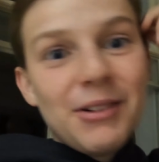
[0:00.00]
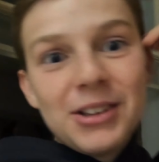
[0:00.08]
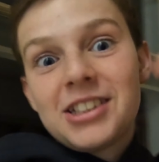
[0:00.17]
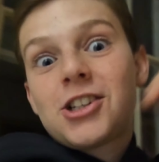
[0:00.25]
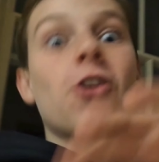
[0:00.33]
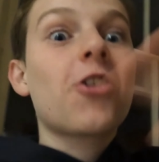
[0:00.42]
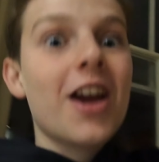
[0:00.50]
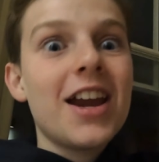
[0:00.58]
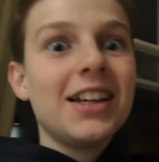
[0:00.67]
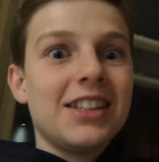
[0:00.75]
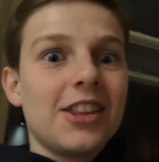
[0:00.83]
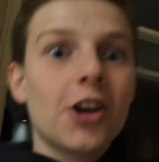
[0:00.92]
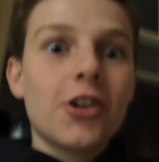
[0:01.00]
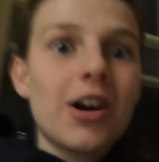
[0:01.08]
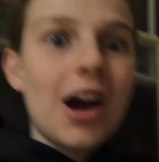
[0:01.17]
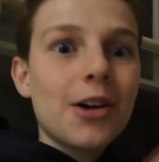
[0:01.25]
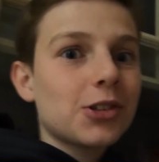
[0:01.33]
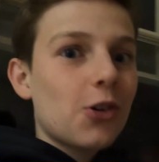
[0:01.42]
It was crazy. The
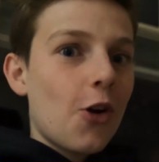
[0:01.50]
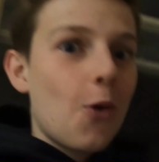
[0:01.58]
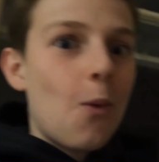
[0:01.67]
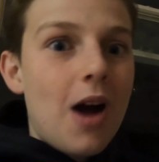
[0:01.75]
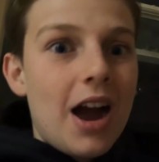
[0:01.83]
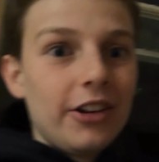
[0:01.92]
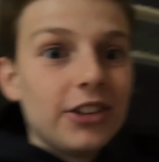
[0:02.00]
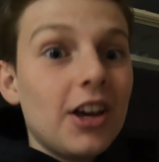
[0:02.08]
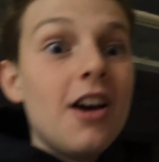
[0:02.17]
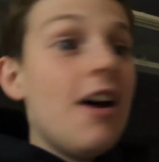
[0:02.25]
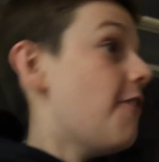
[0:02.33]
crowd was going wild.